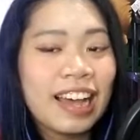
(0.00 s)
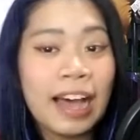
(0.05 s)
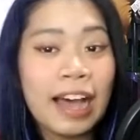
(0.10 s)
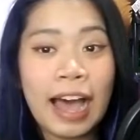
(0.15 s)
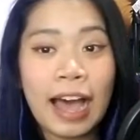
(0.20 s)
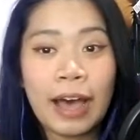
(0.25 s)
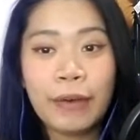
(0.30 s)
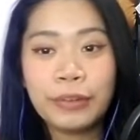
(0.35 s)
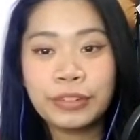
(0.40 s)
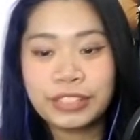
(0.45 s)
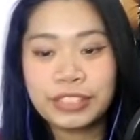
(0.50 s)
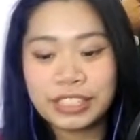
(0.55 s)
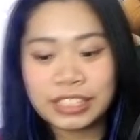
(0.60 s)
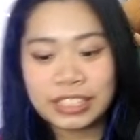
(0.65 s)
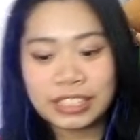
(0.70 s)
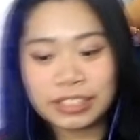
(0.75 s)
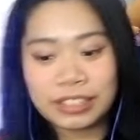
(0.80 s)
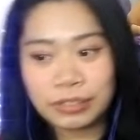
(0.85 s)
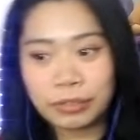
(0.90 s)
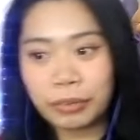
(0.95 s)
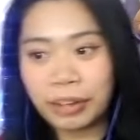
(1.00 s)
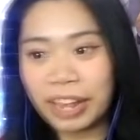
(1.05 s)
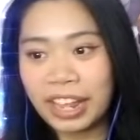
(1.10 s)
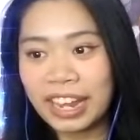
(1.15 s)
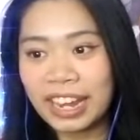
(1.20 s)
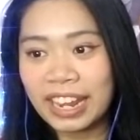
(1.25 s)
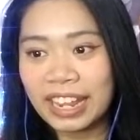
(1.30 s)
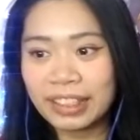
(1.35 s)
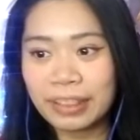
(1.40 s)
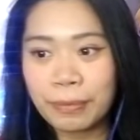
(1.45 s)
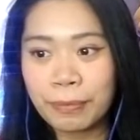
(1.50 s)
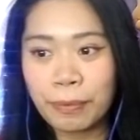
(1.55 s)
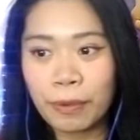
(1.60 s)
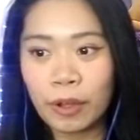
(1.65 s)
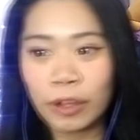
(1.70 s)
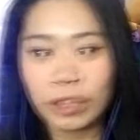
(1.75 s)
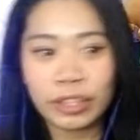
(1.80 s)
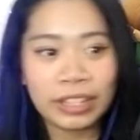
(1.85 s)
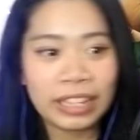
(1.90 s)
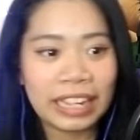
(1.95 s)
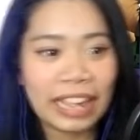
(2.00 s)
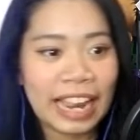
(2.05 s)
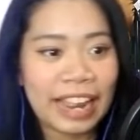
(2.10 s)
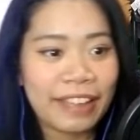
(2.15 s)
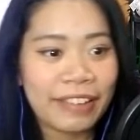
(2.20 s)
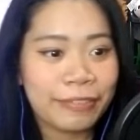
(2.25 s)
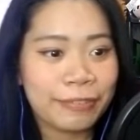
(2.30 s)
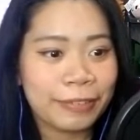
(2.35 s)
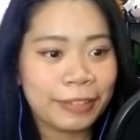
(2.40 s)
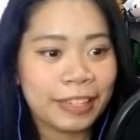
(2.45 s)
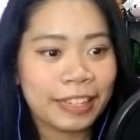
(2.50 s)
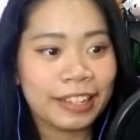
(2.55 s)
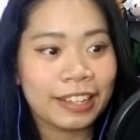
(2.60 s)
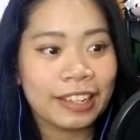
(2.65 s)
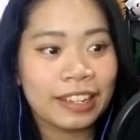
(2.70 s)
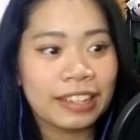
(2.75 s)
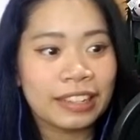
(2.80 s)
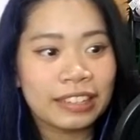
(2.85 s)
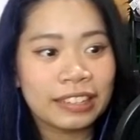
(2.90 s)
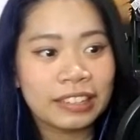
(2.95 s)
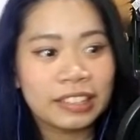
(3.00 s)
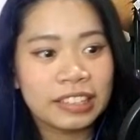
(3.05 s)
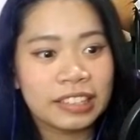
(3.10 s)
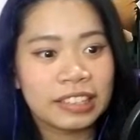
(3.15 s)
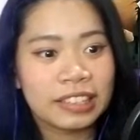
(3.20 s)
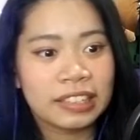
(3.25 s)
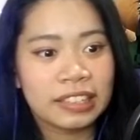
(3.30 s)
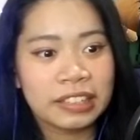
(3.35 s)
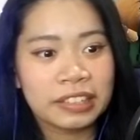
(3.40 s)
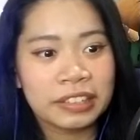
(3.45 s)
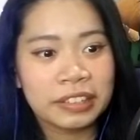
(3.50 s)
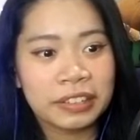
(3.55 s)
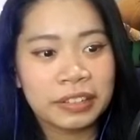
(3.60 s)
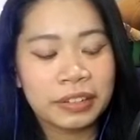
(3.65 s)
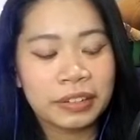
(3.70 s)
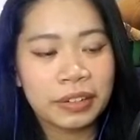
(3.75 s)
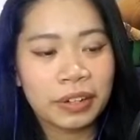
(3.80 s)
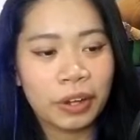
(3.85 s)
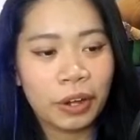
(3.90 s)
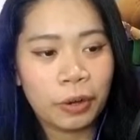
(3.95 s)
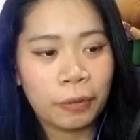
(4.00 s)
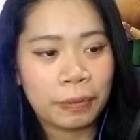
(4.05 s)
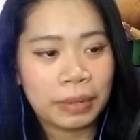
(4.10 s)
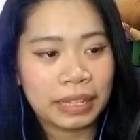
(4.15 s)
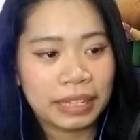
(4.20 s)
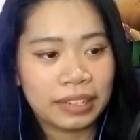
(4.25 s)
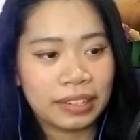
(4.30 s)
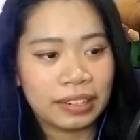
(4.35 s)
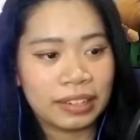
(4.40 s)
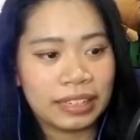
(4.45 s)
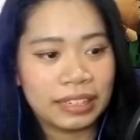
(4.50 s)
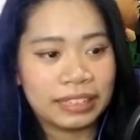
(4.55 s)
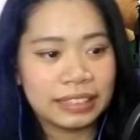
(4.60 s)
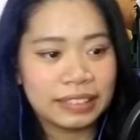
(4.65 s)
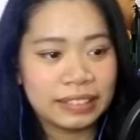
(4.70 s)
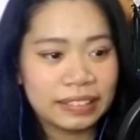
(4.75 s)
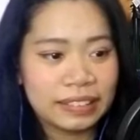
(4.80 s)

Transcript: I was just reading the book you gave me! Oh my god.